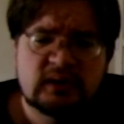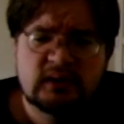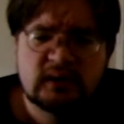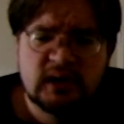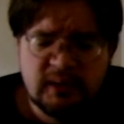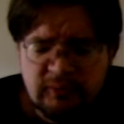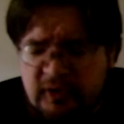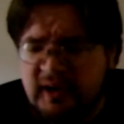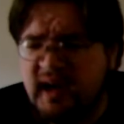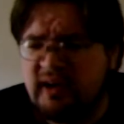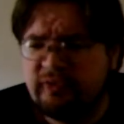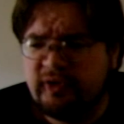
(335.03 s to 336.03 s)
I'm a
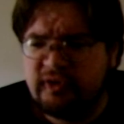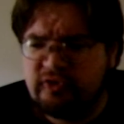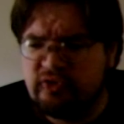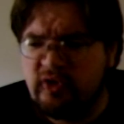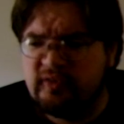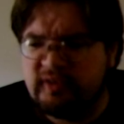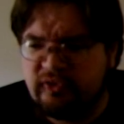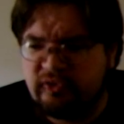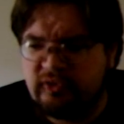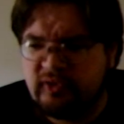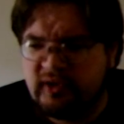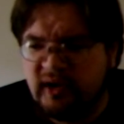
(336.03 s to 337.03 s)
recovering chauvinist,
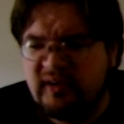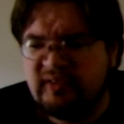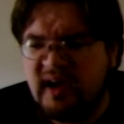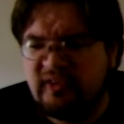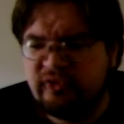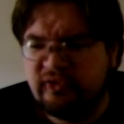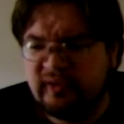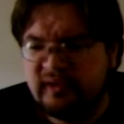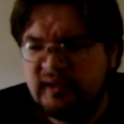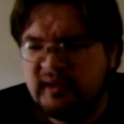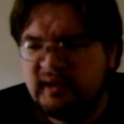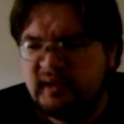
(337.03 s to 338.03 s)
and I've had to
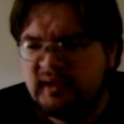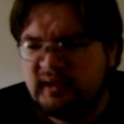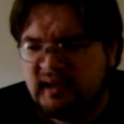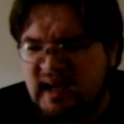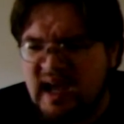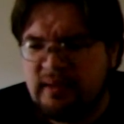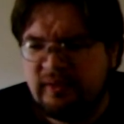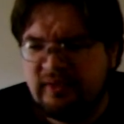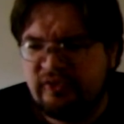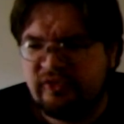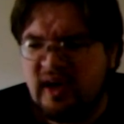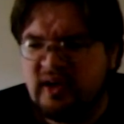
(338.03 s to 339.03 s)
hammer
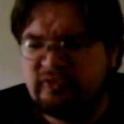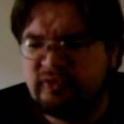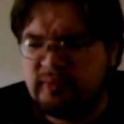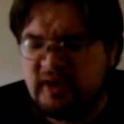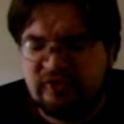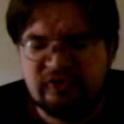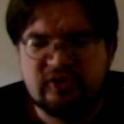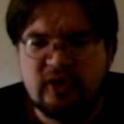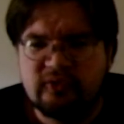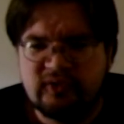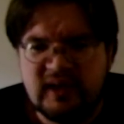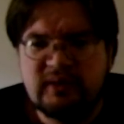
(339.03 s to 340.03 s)
this out for myself,
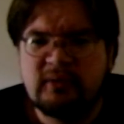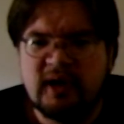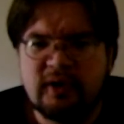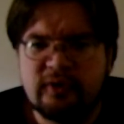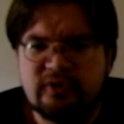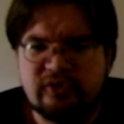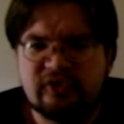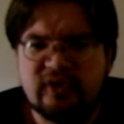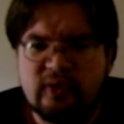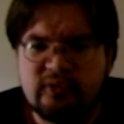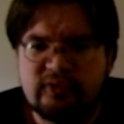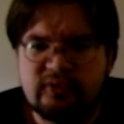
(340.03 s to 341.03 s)
in my own
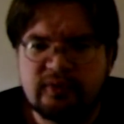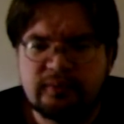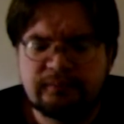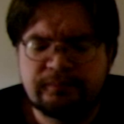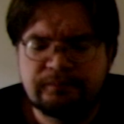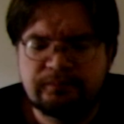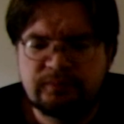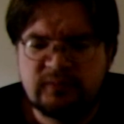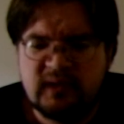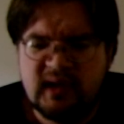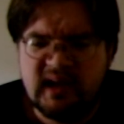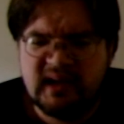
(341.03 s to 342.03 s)
self.
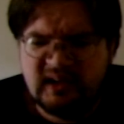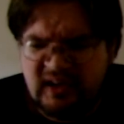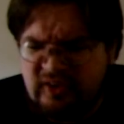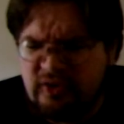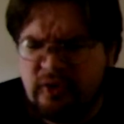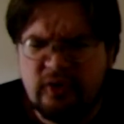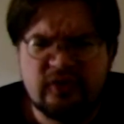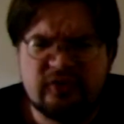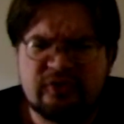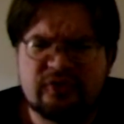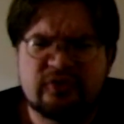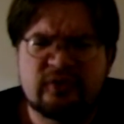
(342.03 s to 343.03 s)
And it
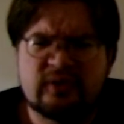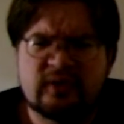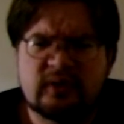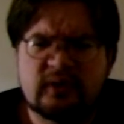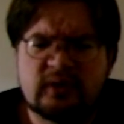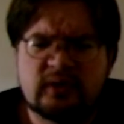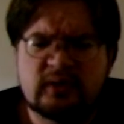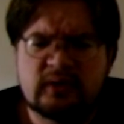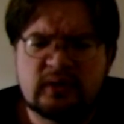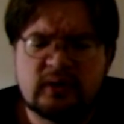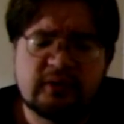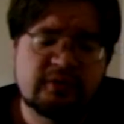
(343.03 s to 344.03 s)
hurts.
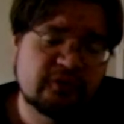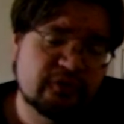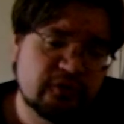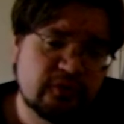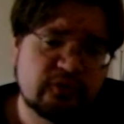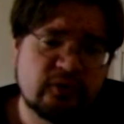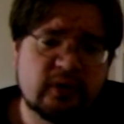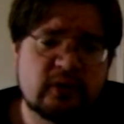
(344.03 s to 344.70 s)
However, it's good for you.